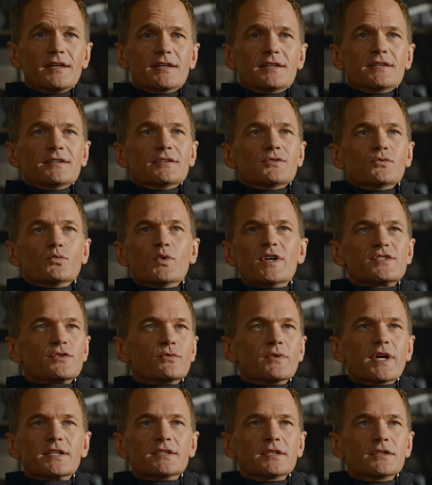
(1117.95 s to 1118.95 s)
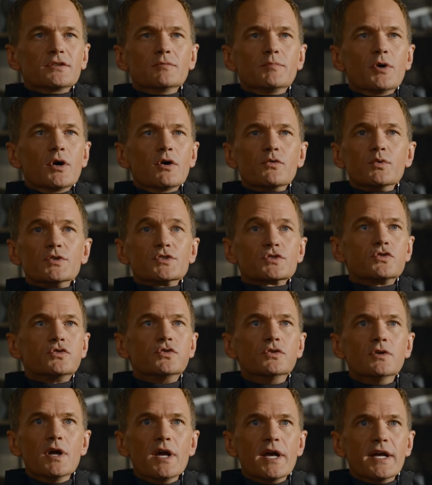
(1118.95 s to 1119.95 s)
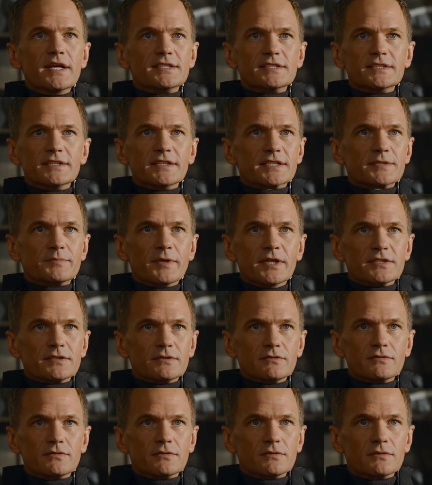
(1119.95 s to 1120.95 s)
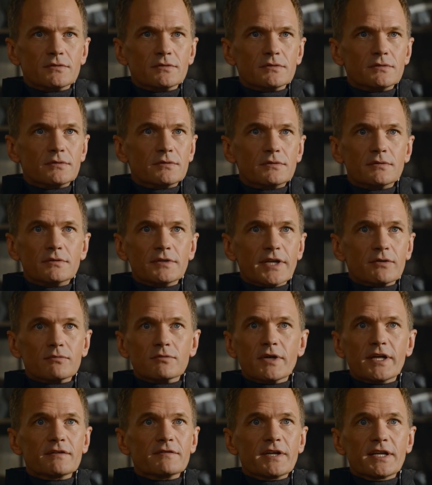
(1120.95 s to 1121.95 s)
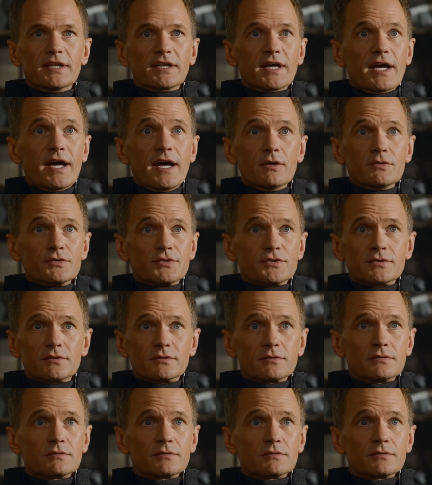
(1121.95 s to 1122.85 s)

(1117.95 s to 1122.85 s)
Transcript: And what the actual hell is up with Neil Patrick Harris's The Analyst in this movie?